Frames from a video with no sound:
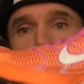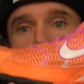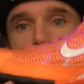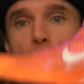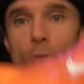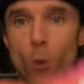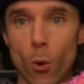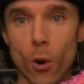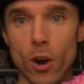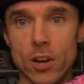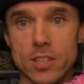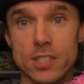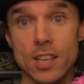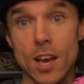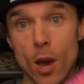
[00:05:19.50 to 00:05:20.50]

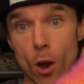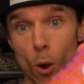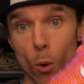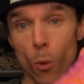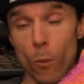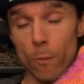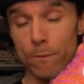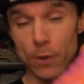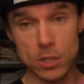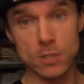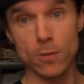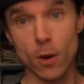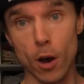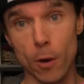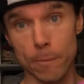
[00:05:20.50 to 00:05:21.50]
4s. First
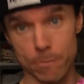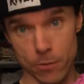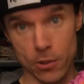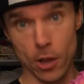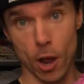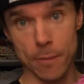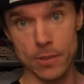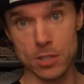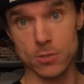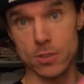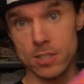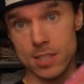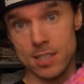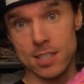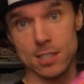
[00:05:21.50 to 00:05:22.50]
of all, for the obvious
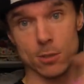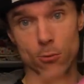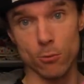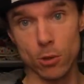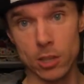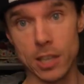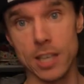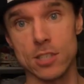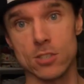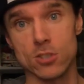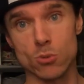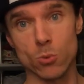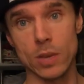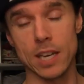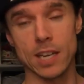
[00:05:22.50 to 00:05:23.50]
reasons, it's a really
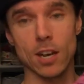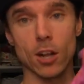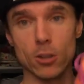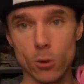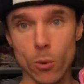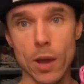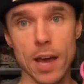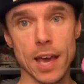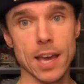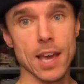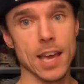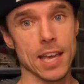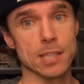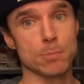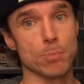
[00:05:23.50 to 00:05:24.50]
sweet colorway.
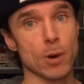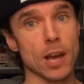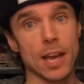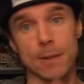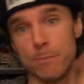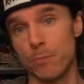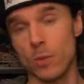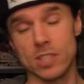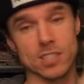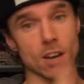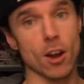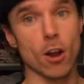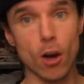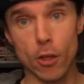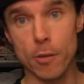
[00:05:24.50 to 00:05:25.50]
It's bright, it's
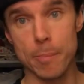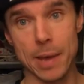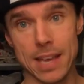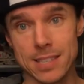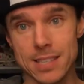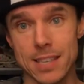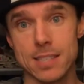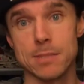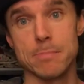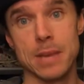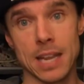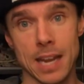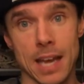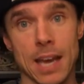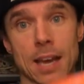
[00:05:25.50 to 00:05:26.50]
got all the basics,
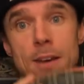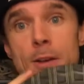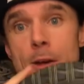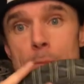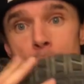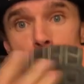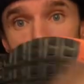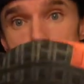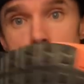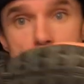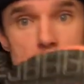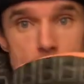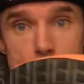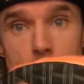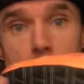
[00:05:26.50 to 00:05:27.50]
meaning the tread
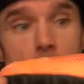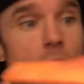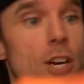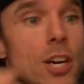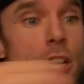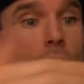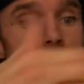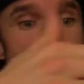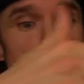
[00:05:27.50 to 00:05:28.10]
is really good,